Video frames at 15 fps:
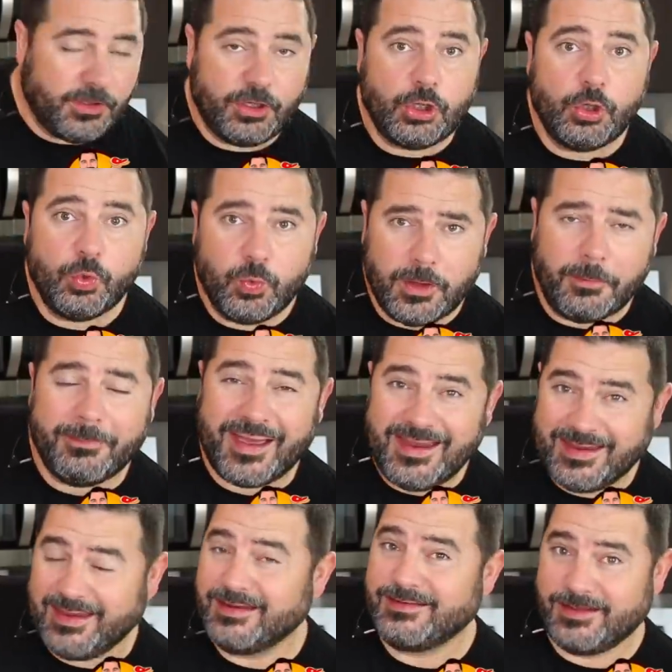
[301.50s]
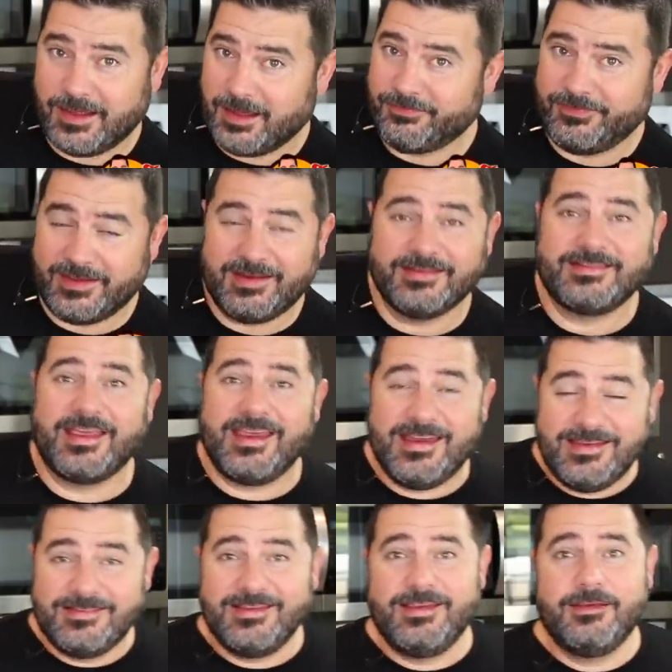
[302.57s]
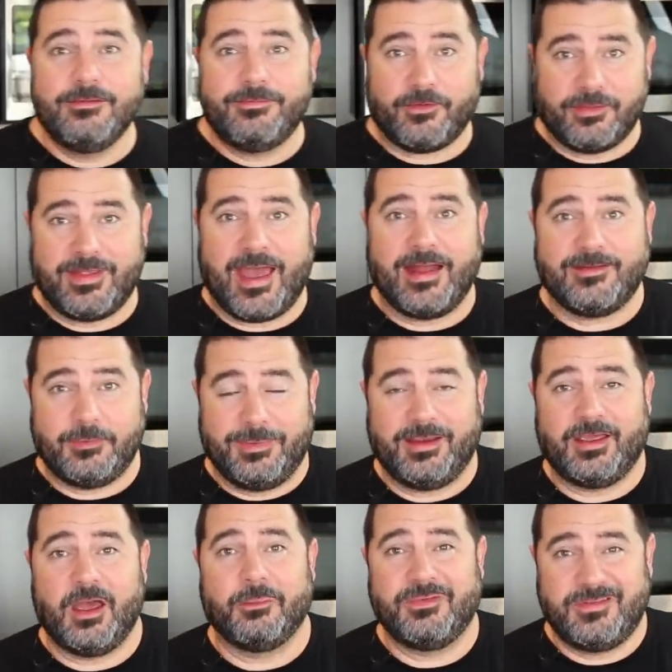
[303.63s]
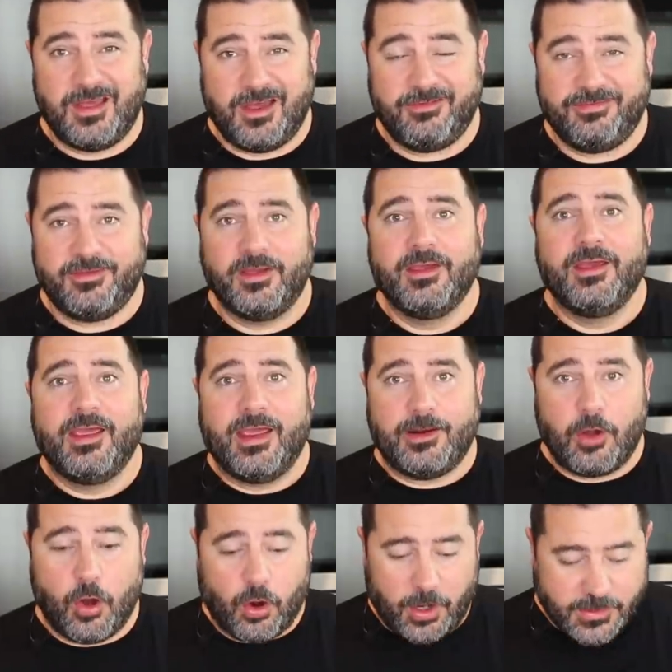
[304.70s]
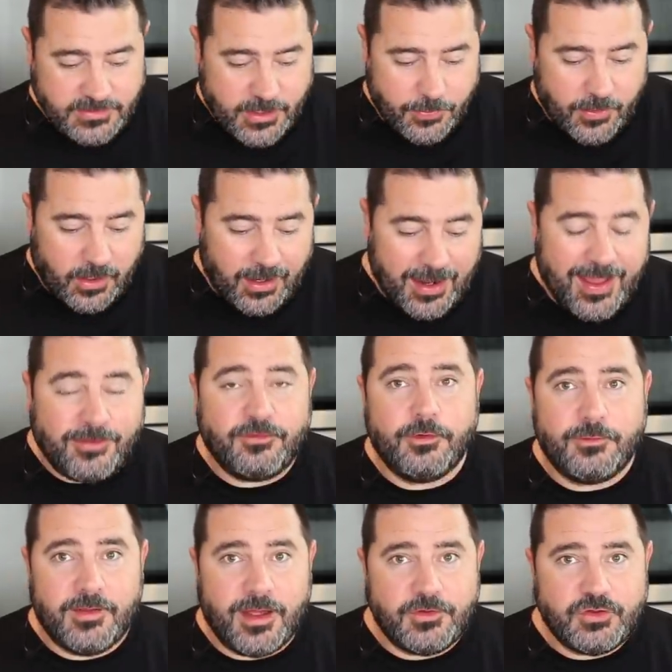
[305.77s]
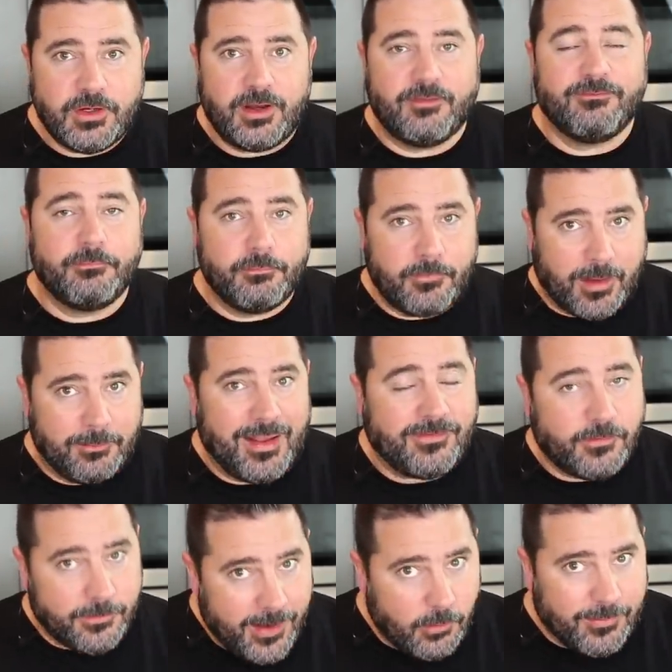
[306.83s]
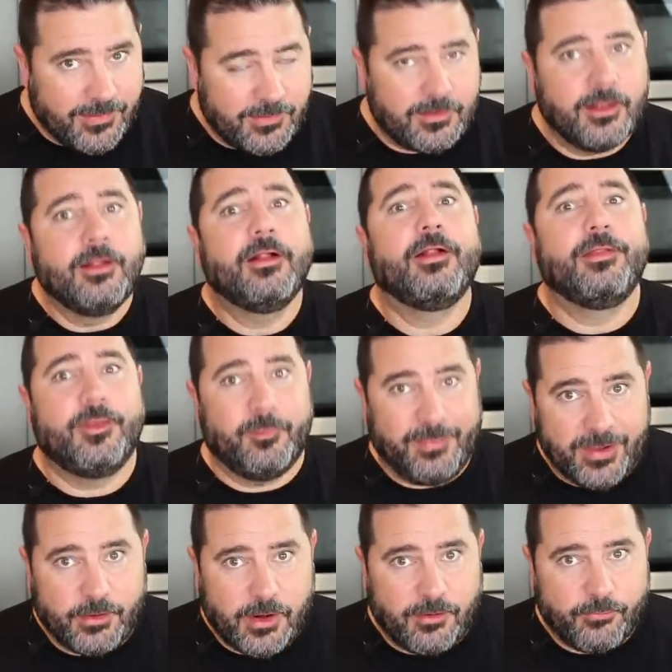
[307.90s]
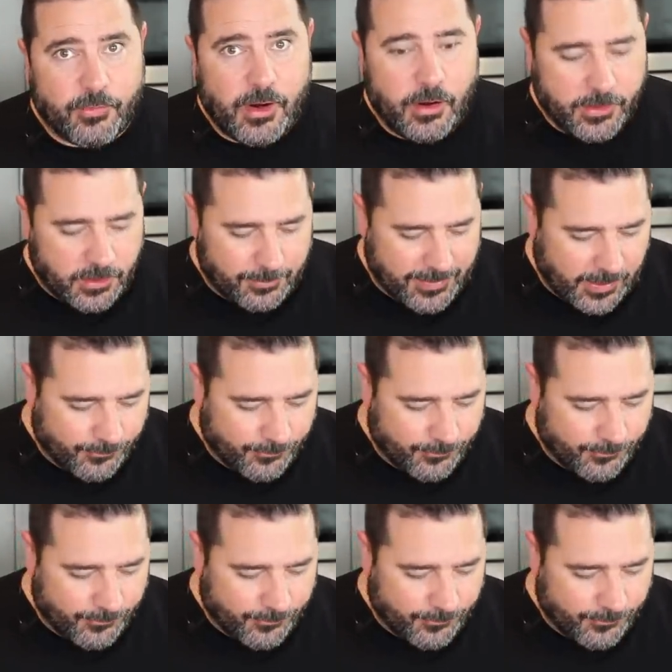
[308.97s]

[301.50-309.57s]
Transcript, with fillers: you will make it tough. It is easy for that to become tough and hard. So the less you touch it and, and mess around with it, the better off we're all going to